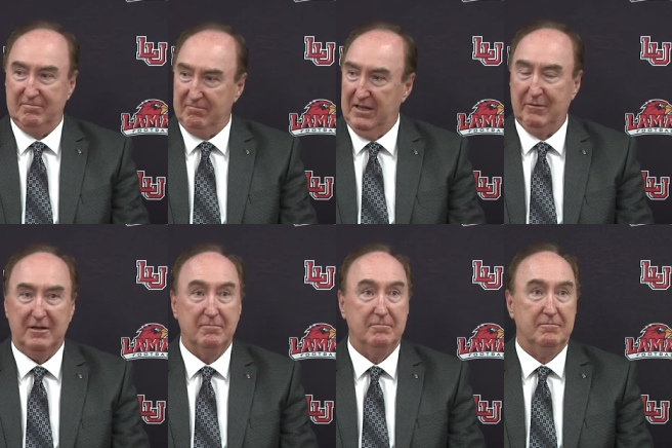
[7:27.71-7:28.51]
what are you going
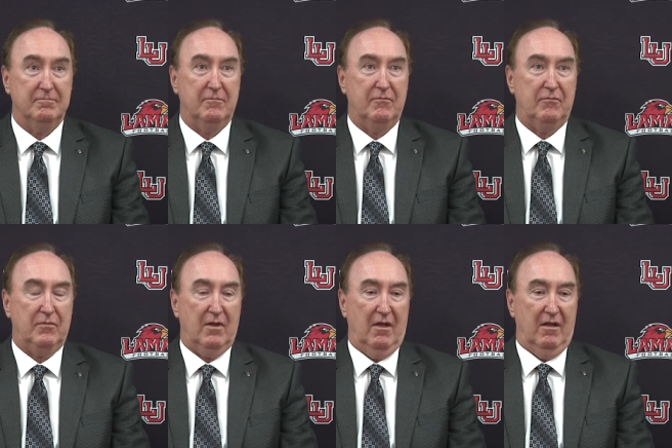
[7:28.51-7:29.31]
to miss about it?
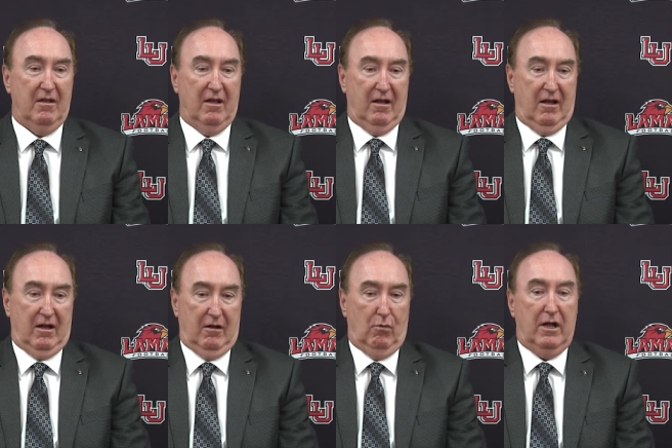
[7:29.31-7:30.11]

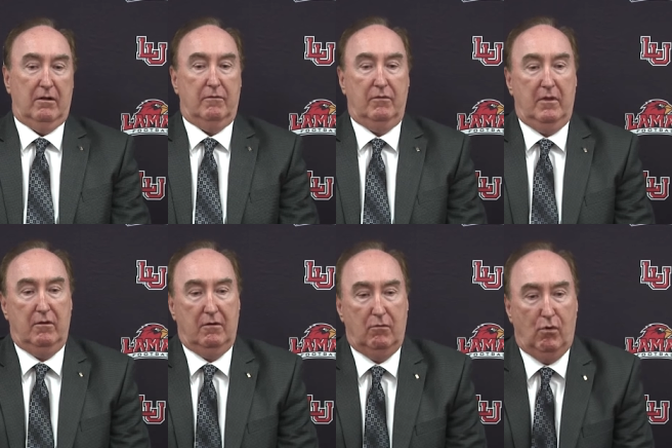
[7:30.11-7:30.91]
well,
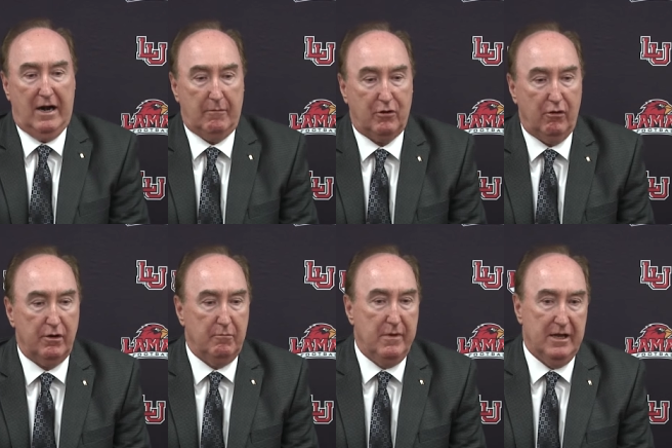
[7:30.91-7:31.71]
what I'm going
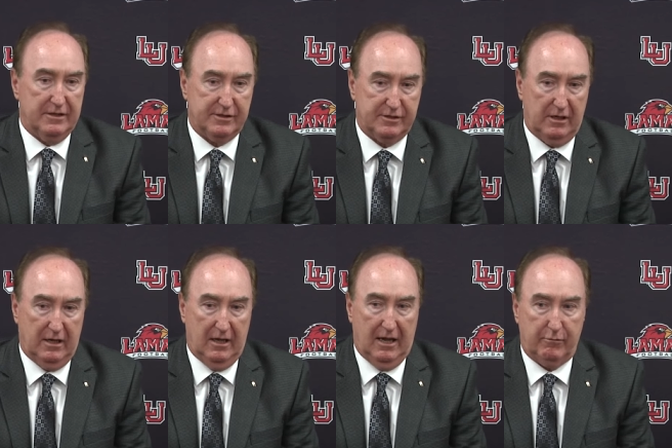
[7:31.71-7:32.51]
to miss,
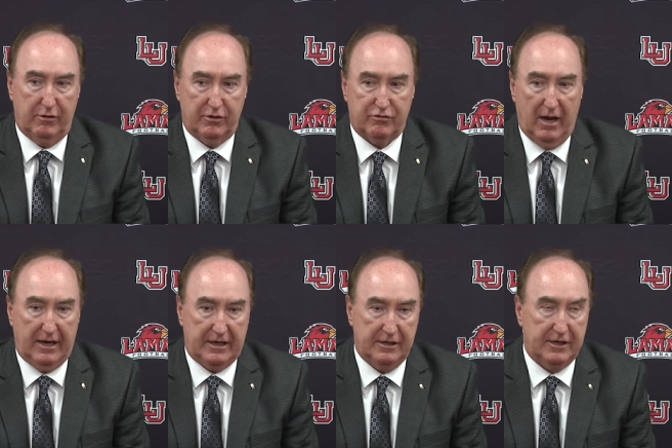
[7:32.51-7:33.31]
uh, I'm going to try
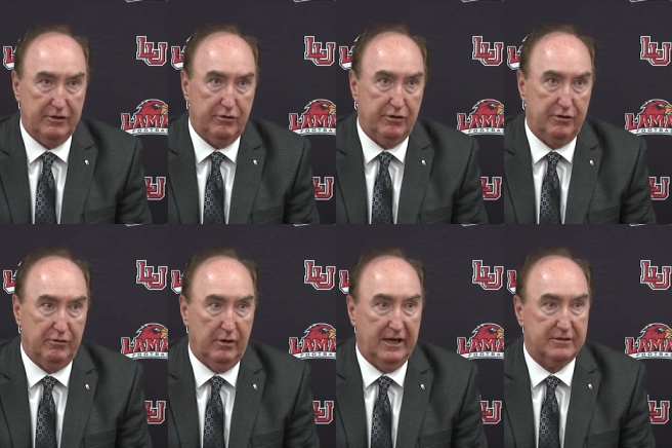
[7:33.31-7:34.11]
to continue to
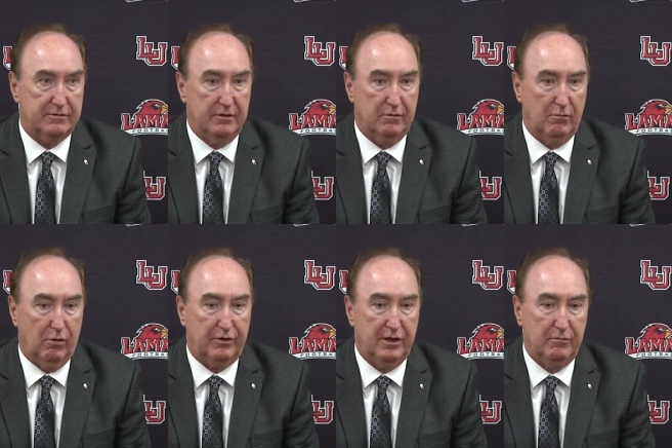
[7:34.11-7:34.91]
do, and that's the
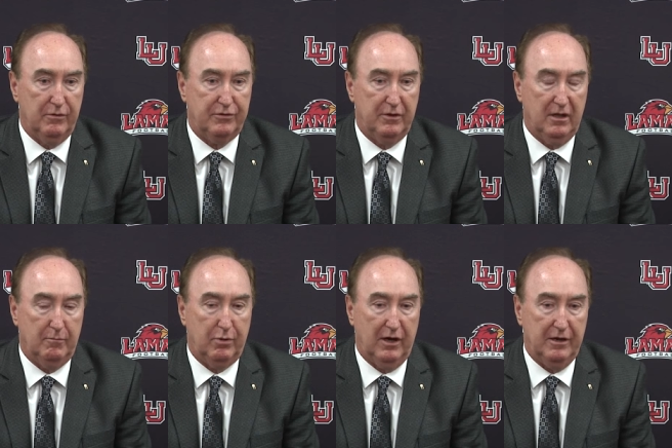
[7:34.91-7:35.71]
working with uh,
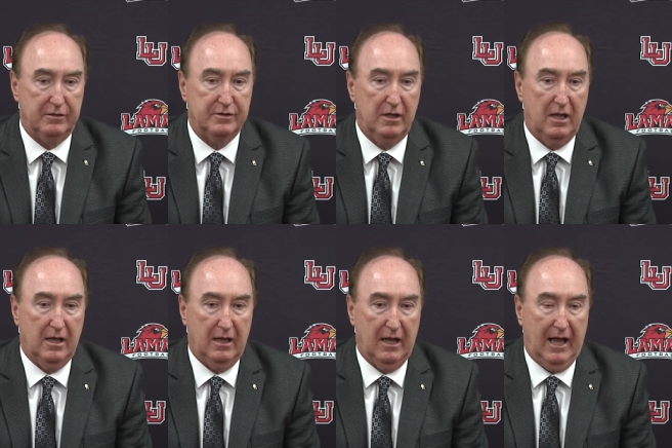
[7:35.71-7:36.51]
players.
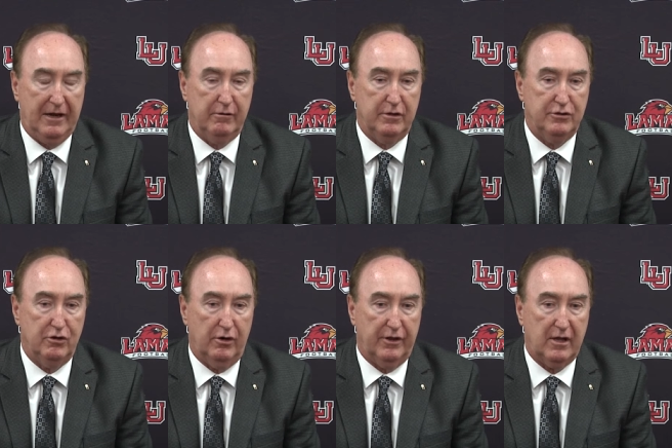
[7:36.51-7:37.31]
Uh, I don't
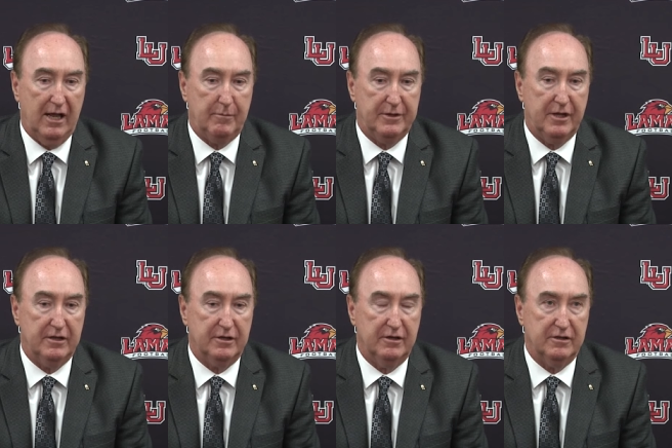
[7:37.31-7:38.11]
enjoy the
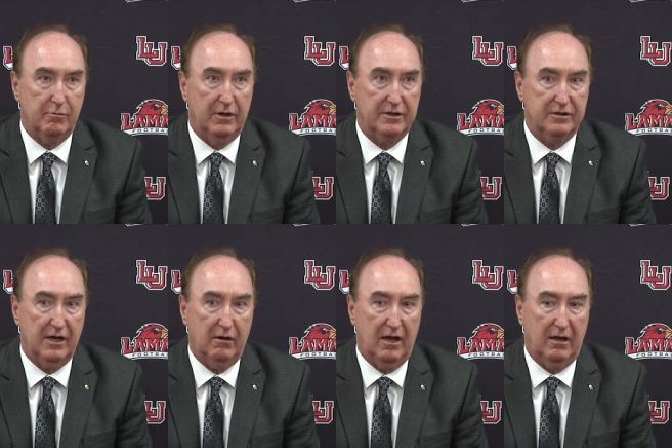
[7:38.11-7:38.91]
competition as much as
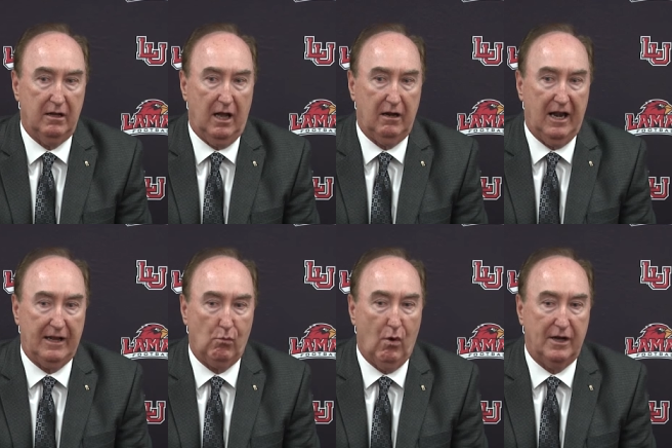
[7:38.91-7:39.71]
I, I
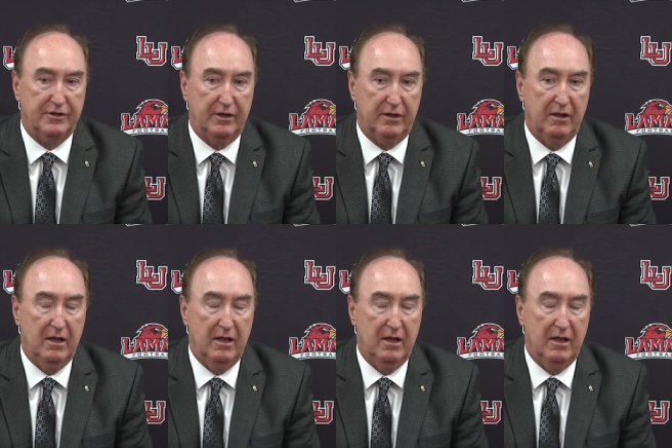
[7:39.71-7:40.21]
like watching